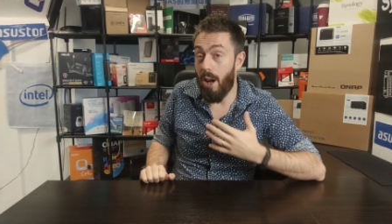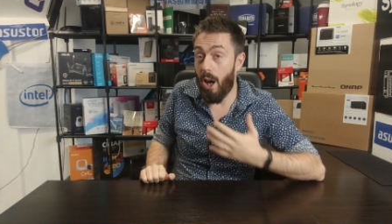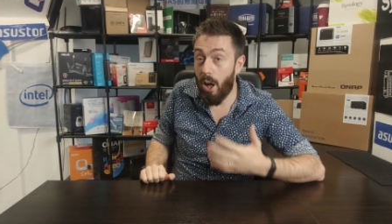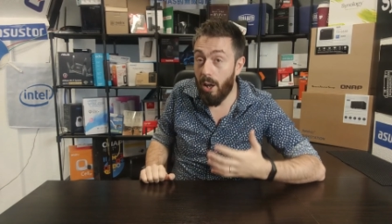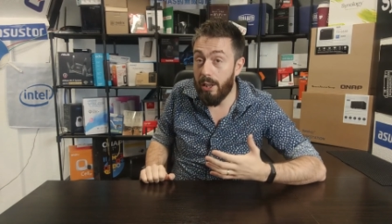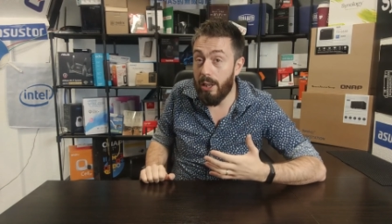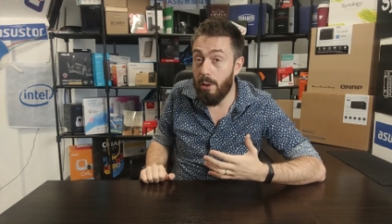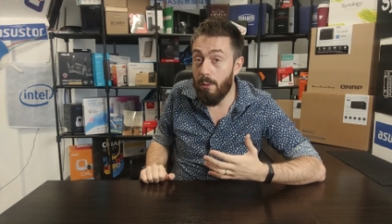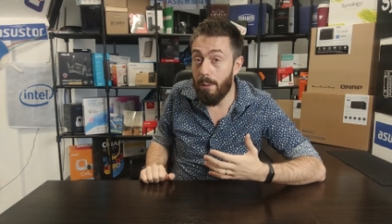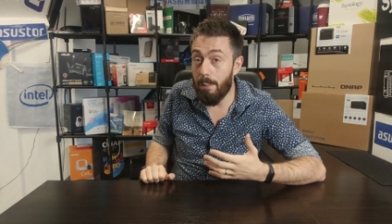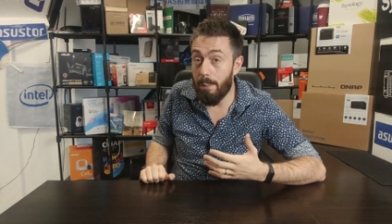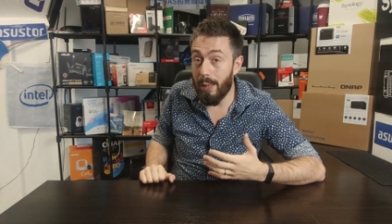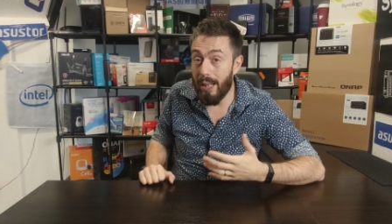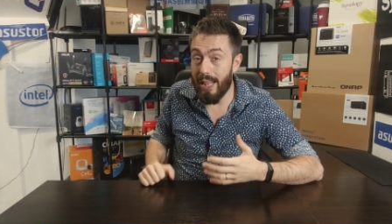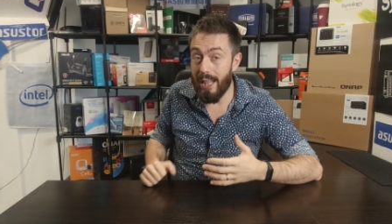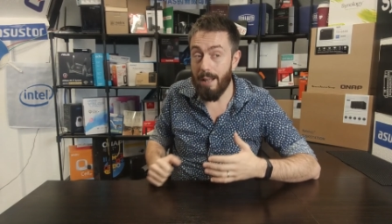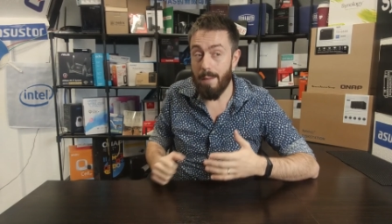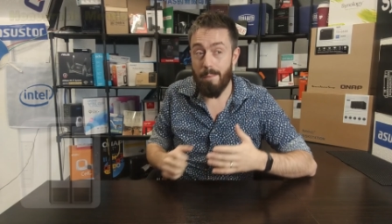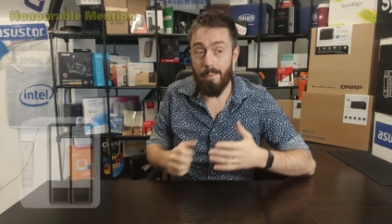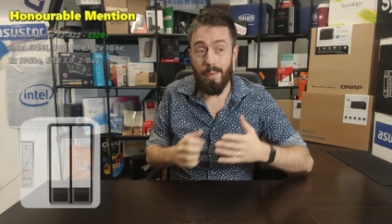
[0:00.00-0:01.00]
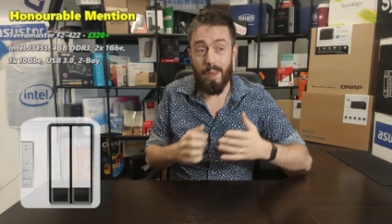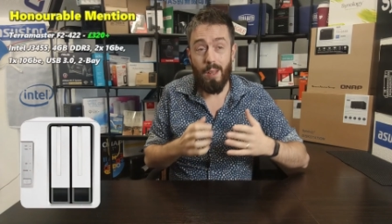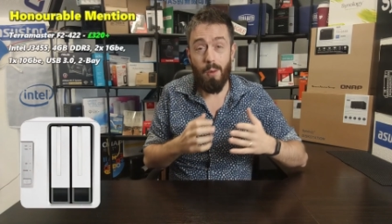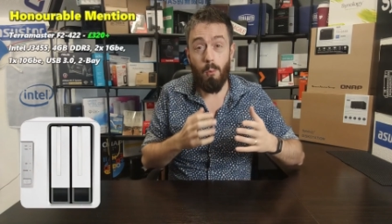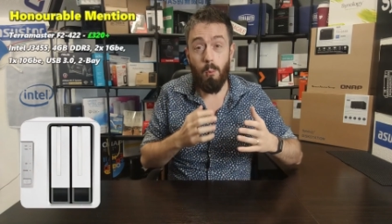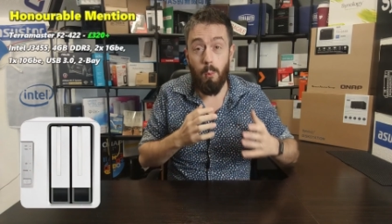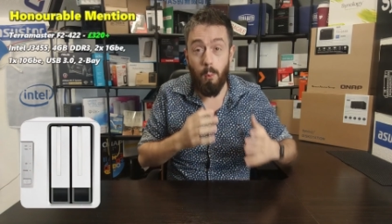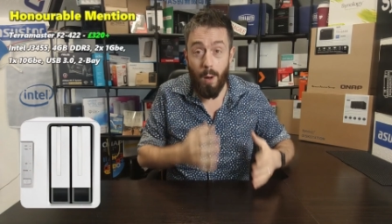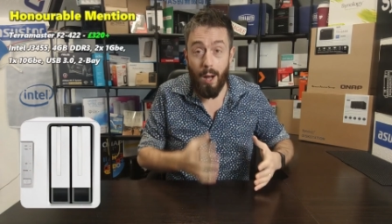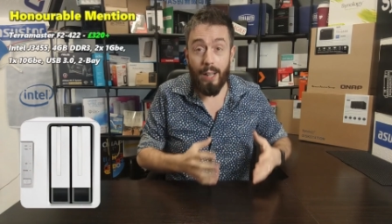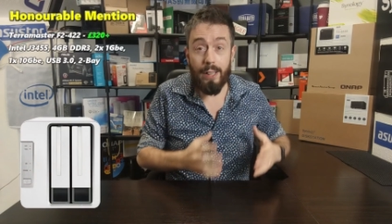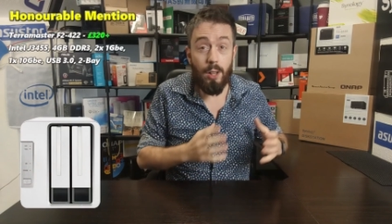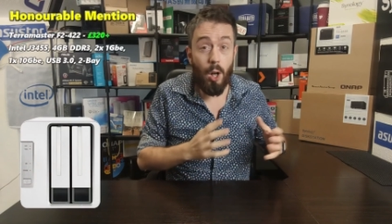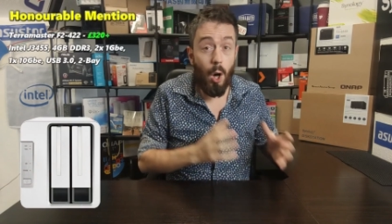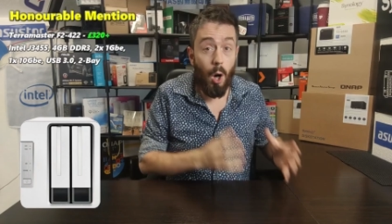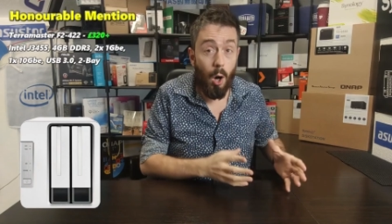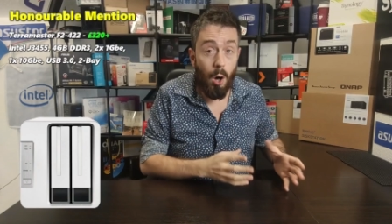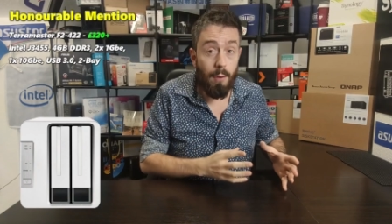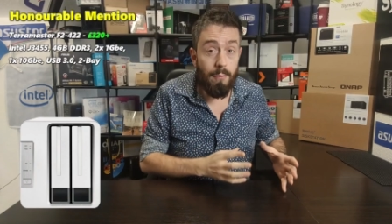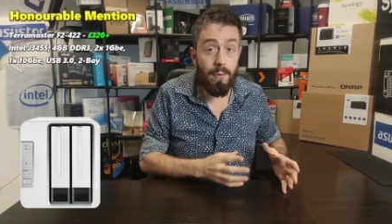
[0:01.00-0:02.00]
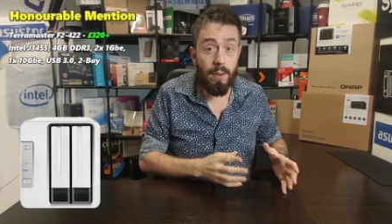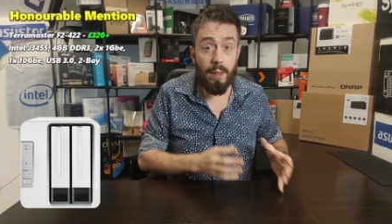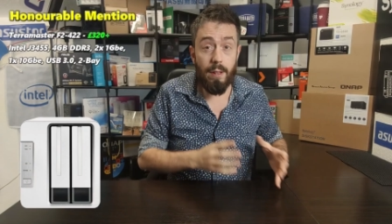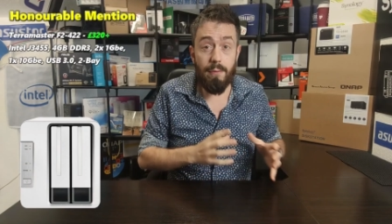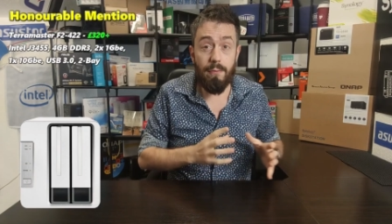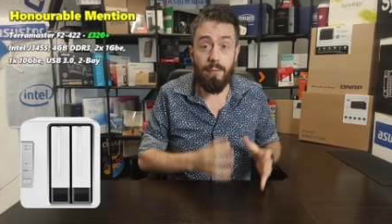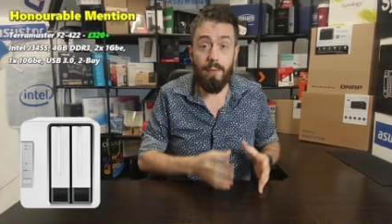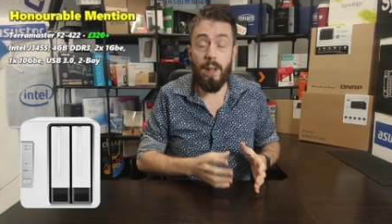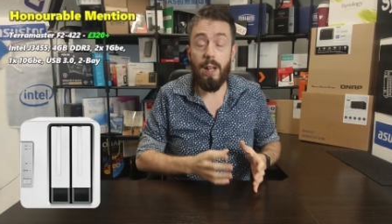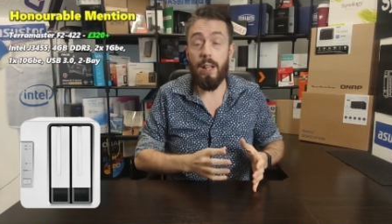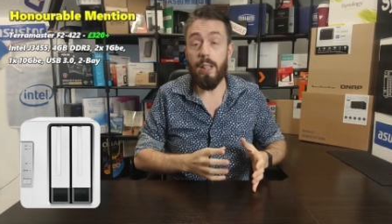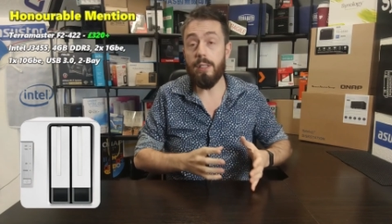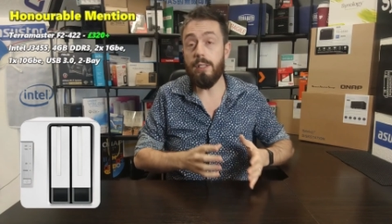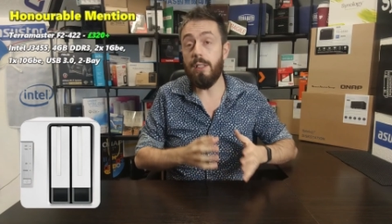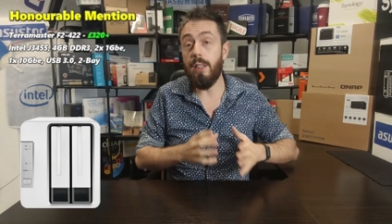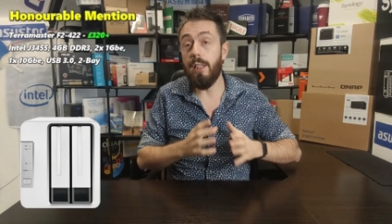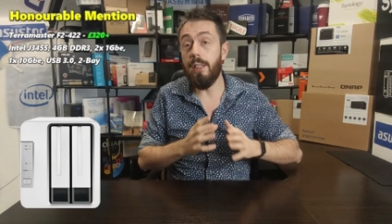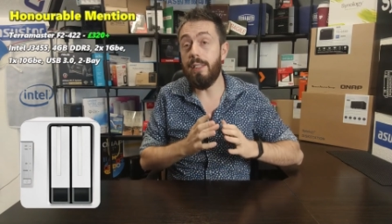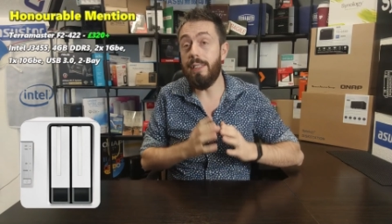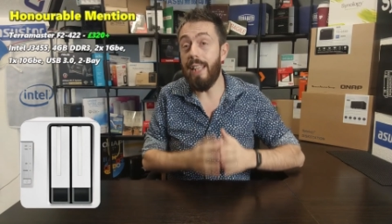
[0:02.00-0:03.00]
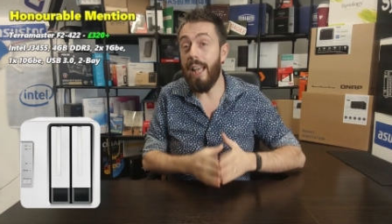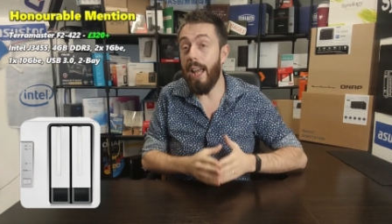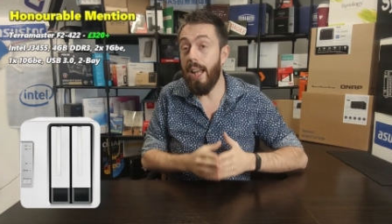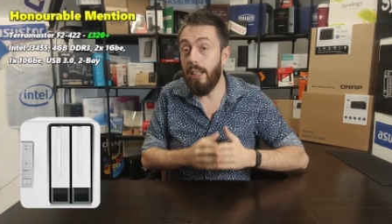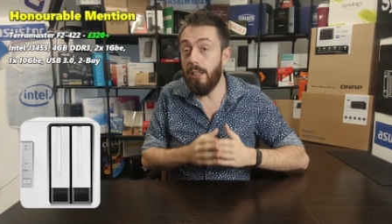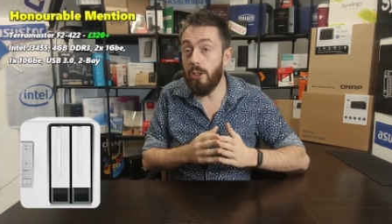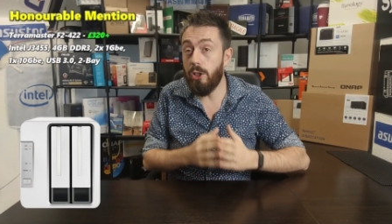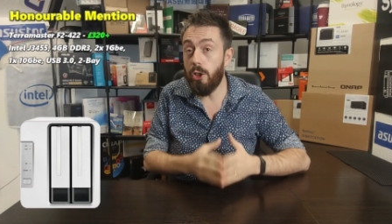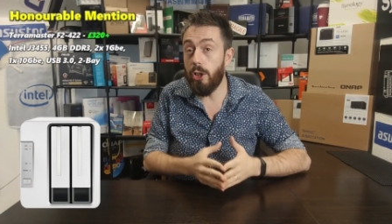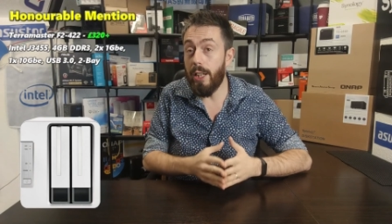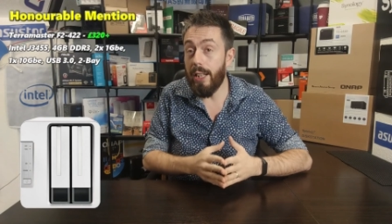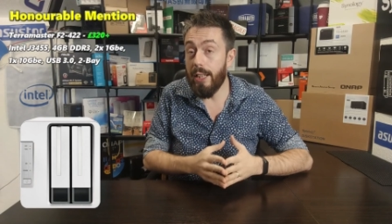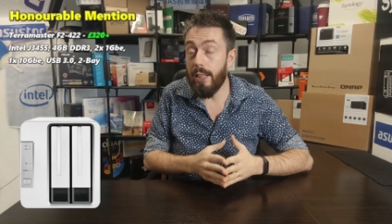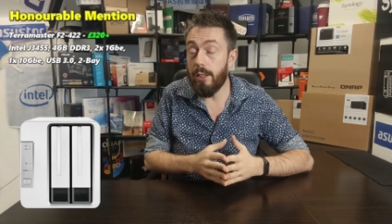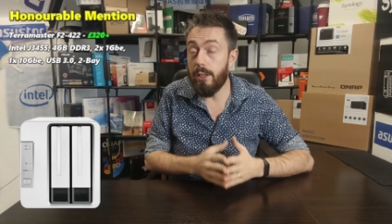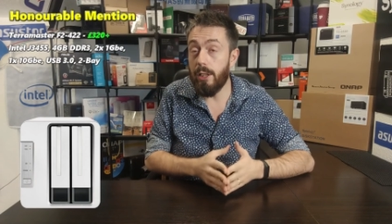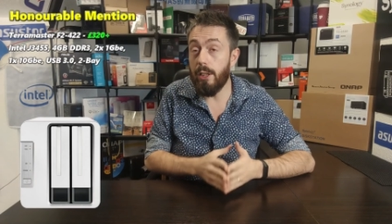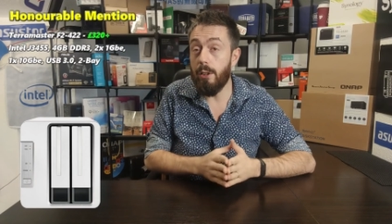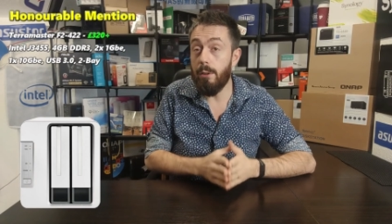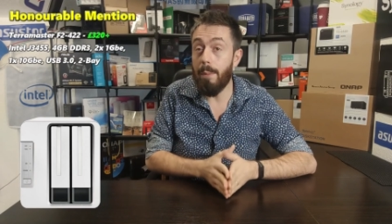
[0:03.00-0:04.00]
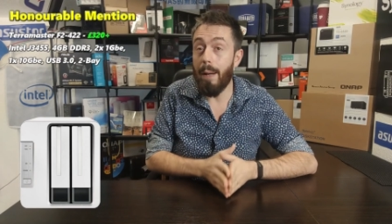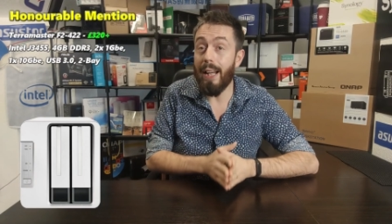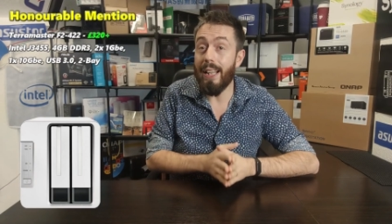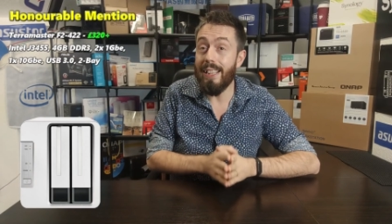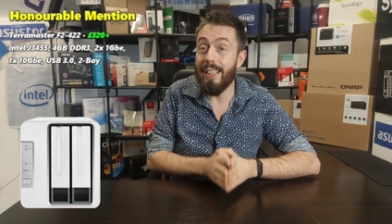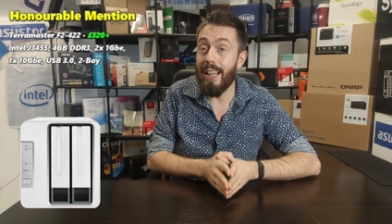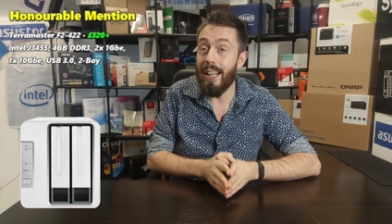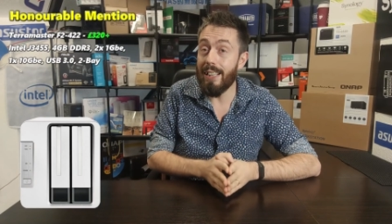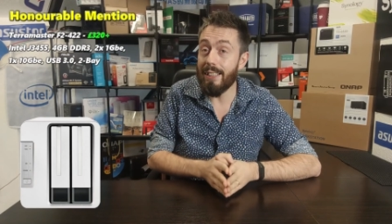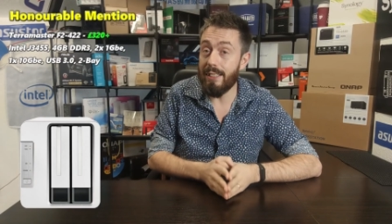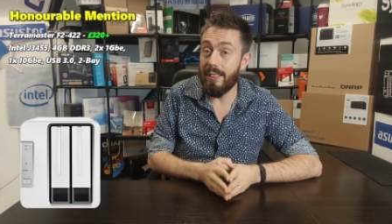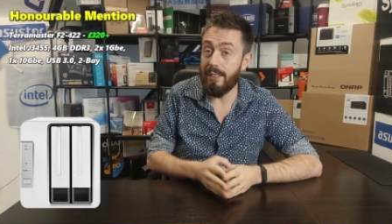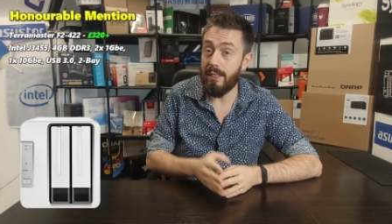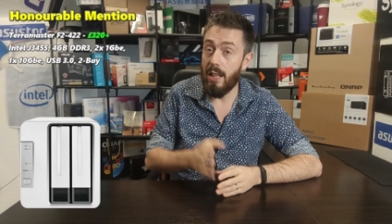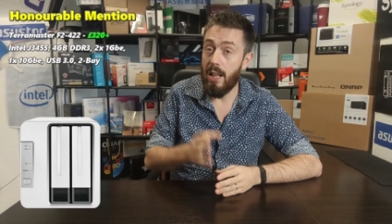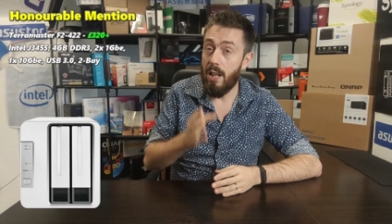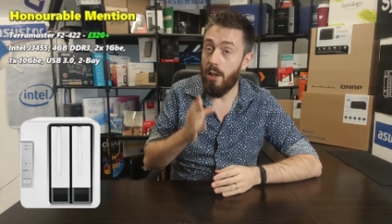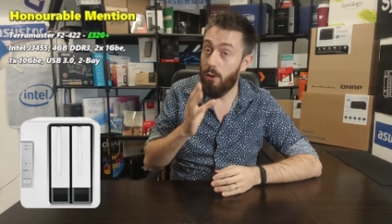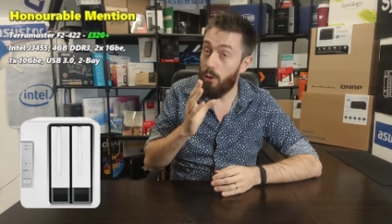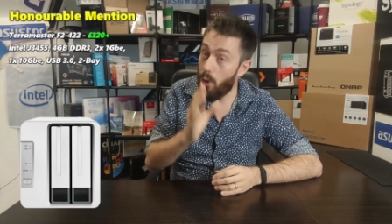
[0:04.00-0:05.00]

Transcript: Arguably one of the first ten G two B E NASes.